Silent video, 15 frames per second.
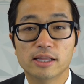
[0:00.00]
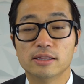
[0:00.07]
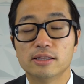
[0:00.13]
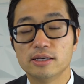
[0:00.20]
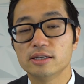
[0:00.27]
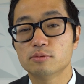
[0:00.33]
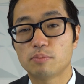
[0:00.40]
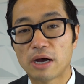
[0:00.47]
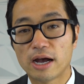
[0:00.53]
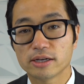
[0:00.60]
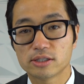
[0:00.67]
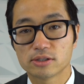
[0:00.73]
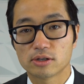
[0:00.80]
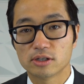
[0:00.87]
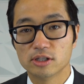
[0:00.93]
and these
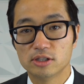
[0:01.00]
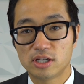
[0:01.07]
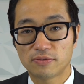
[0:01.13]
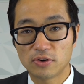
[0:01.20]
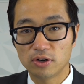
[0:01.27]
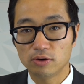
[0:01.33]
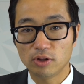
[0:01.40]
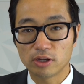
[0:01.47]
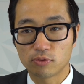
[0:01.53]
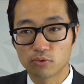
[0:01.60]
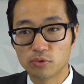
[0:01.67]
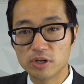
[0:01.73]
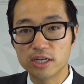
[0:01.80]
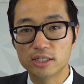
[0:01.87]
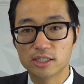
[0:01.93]
boxes are the different like
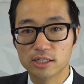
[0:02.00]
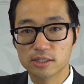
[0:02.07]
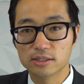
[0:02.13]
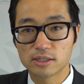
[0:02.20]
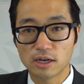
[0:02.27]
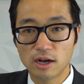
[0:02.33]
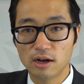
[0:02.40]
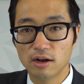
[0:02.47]
regions